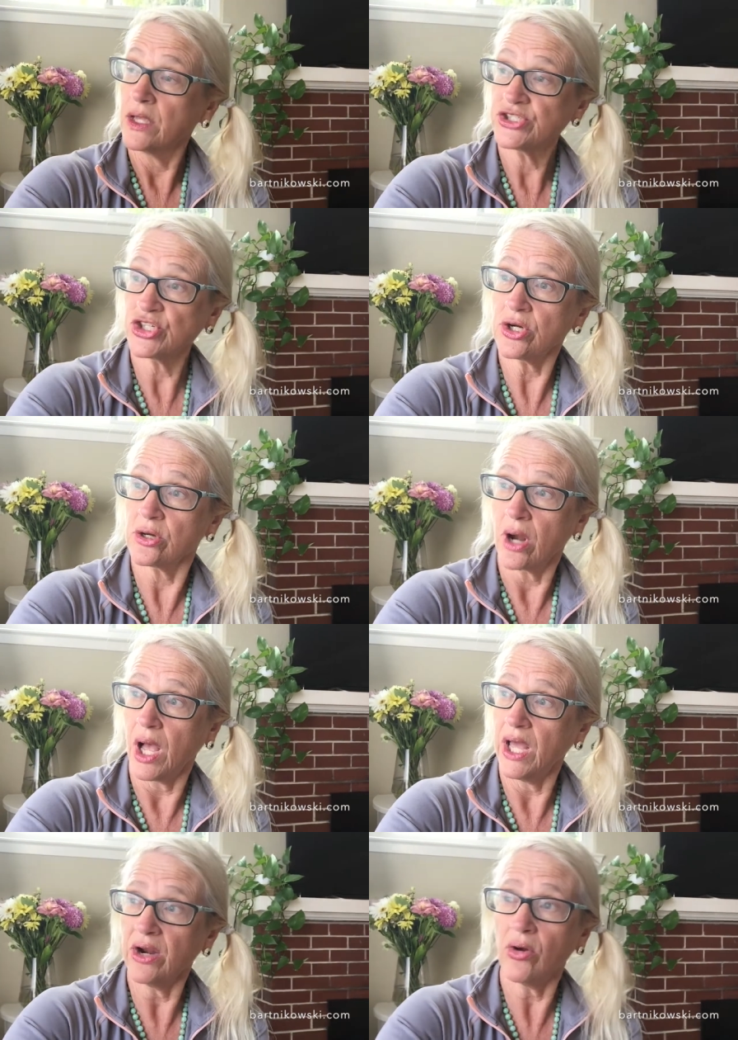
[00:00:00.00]
sure,
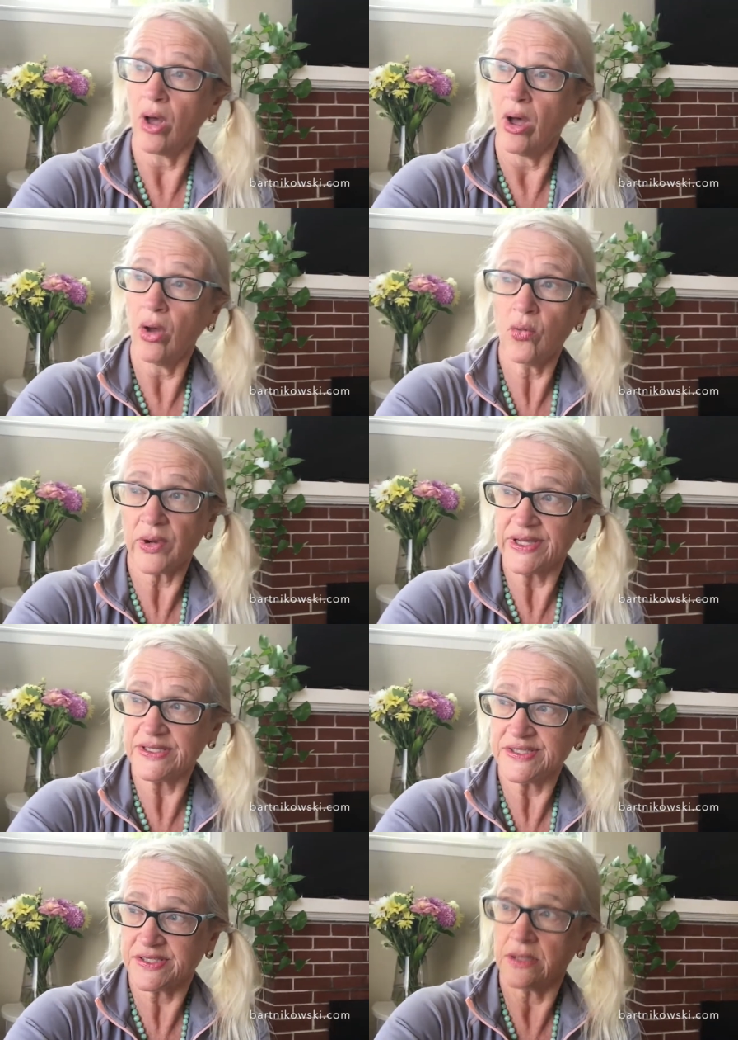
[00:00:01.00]
I don't
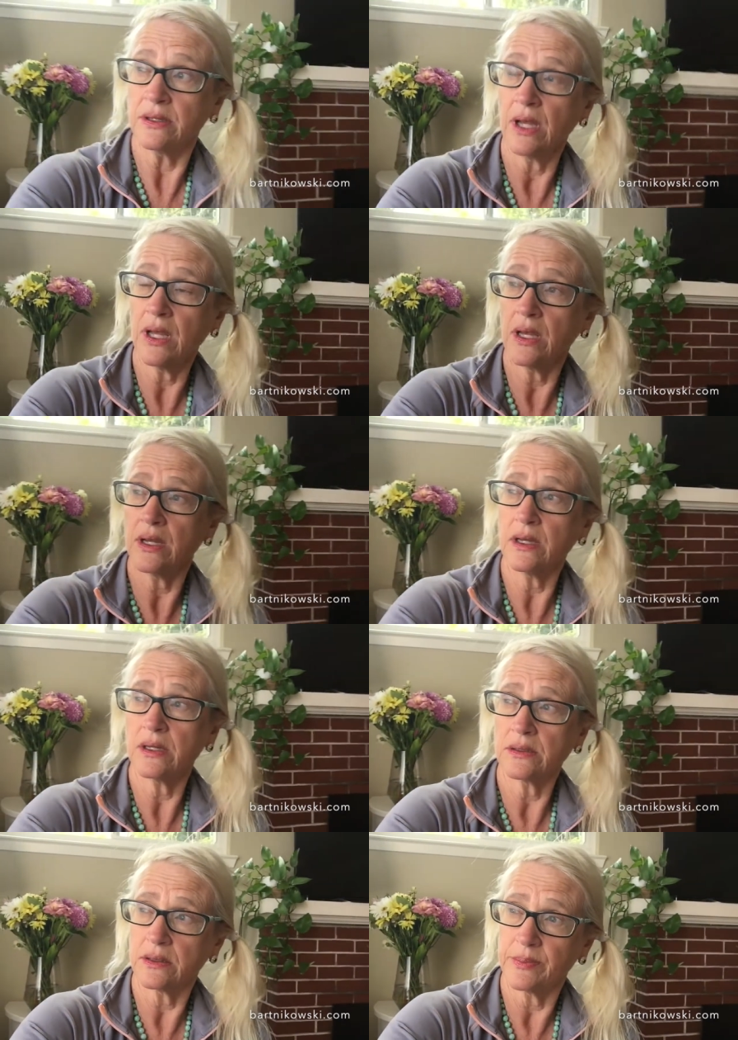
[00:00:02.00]
always
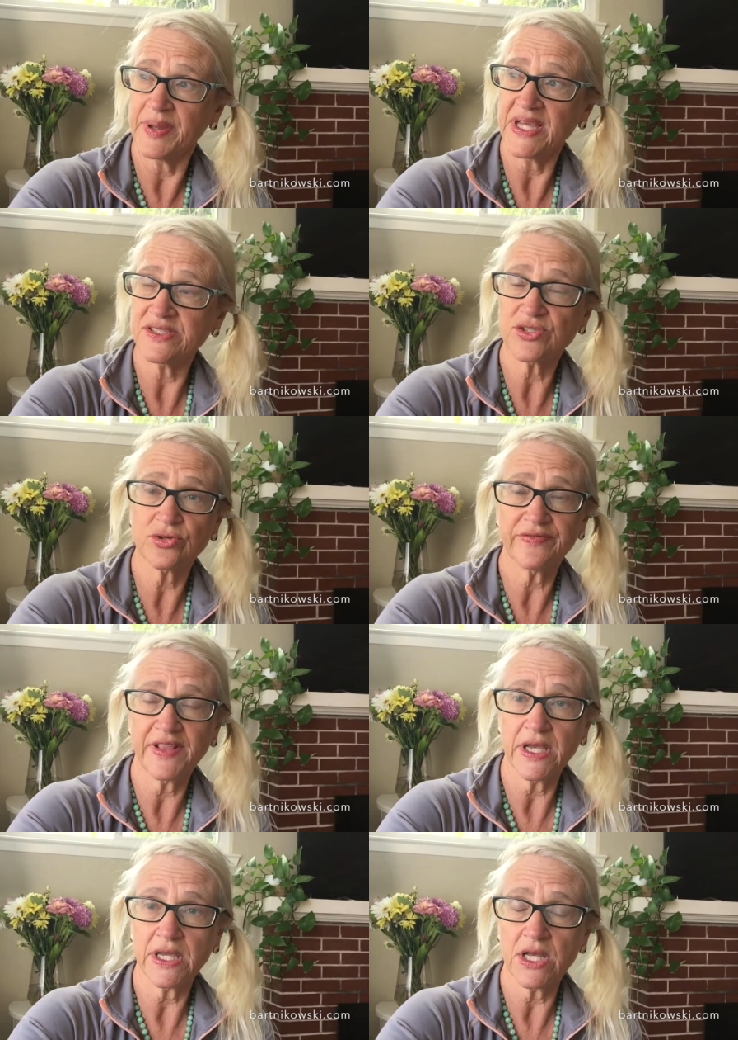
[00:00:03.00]
pass through
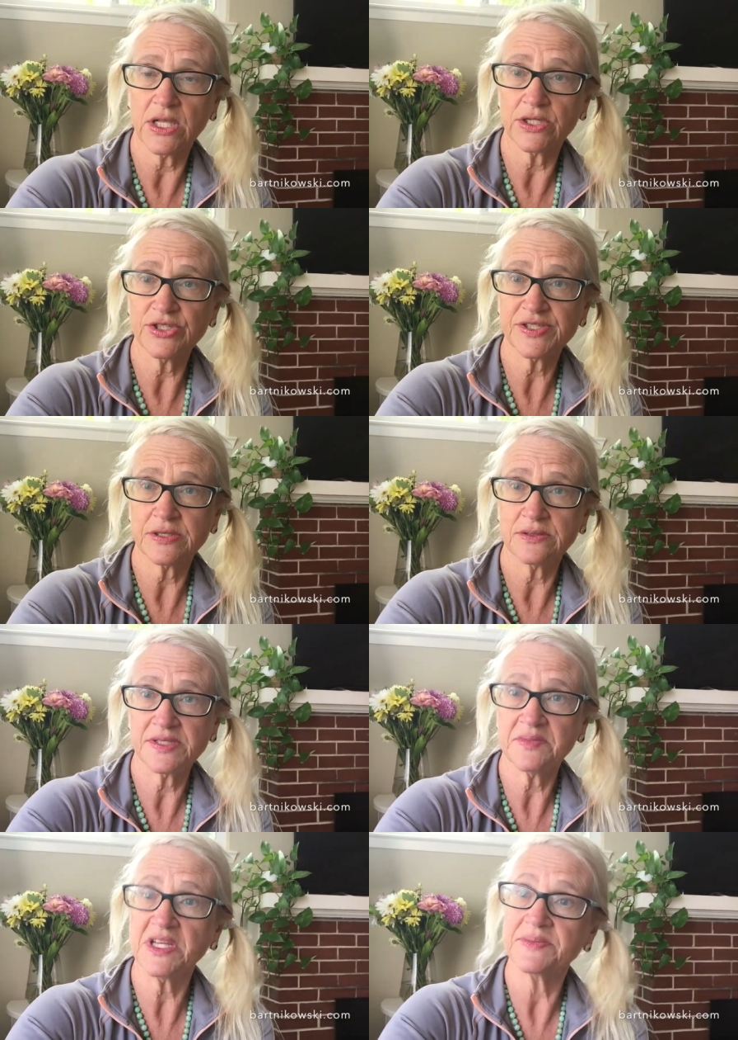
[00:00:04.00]
flying colors.
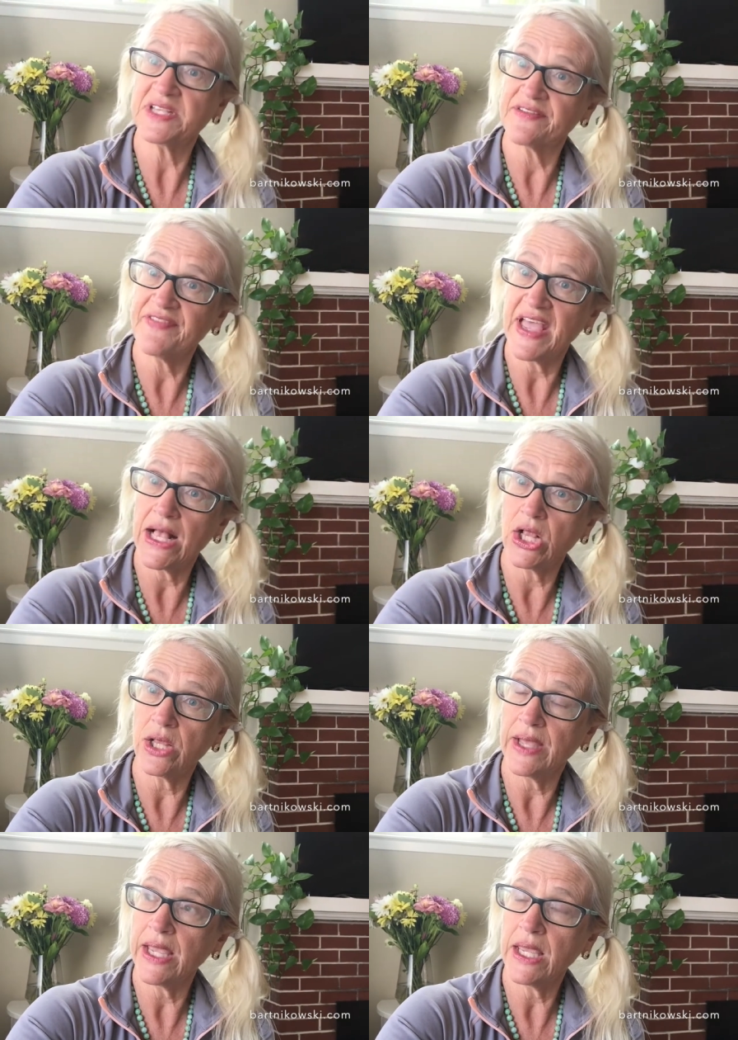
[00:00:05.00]
Sometimes I
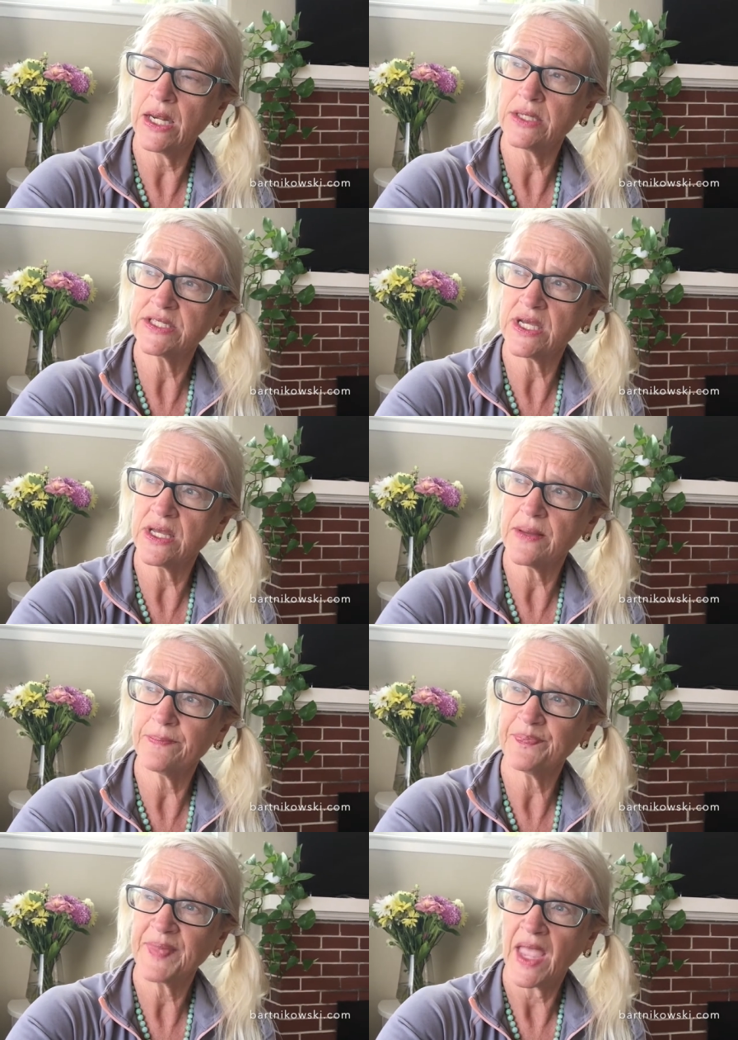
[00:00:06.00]
fail, and
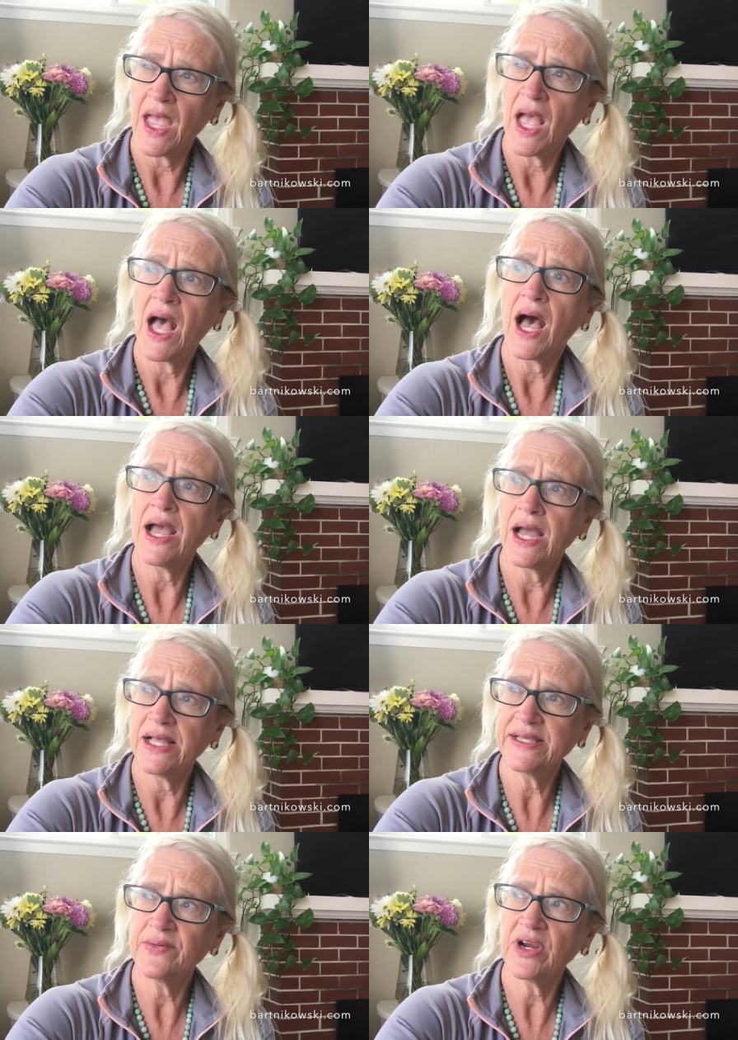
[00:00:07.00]
I
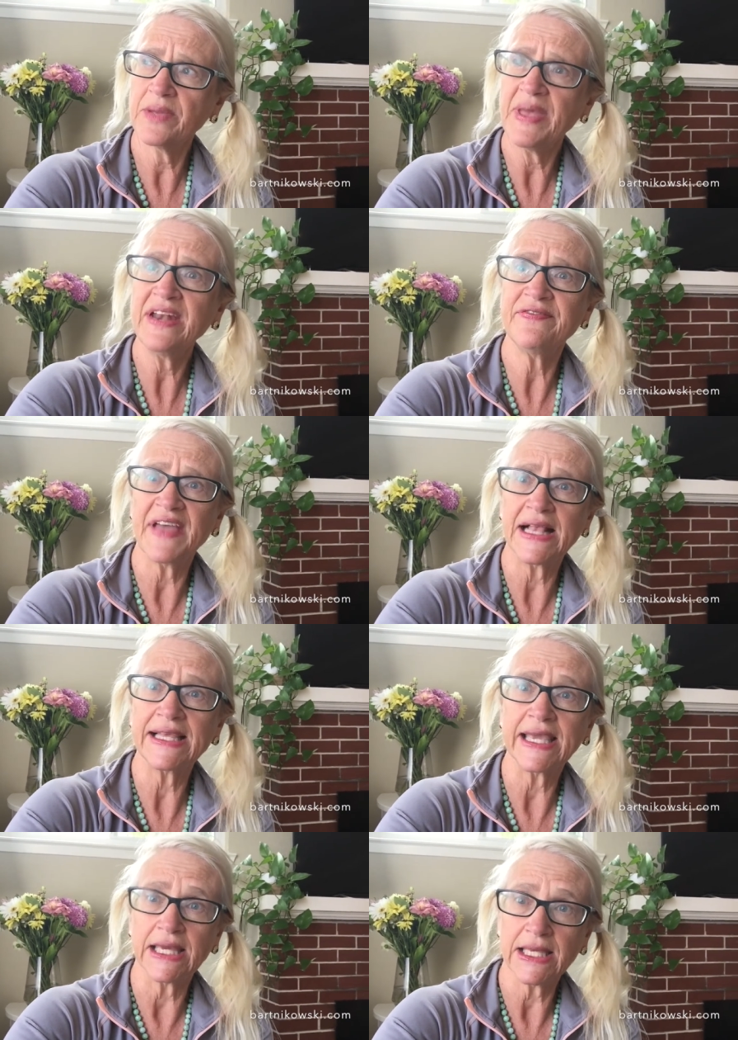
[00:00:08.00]
highly recommend
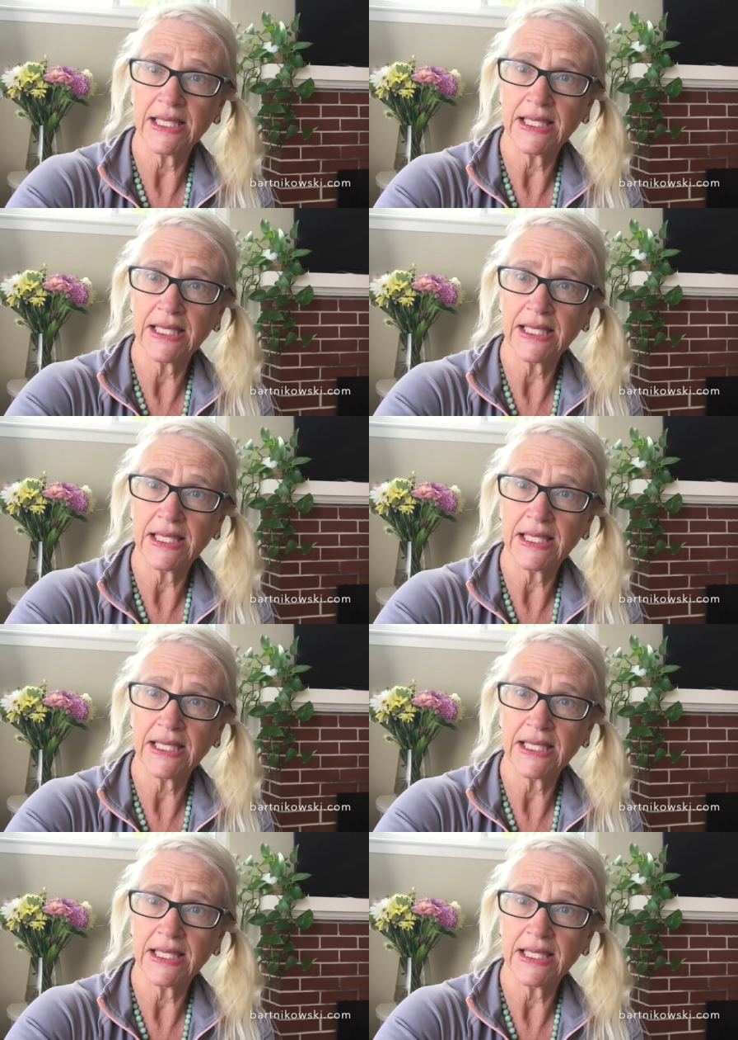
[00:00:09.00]
failing.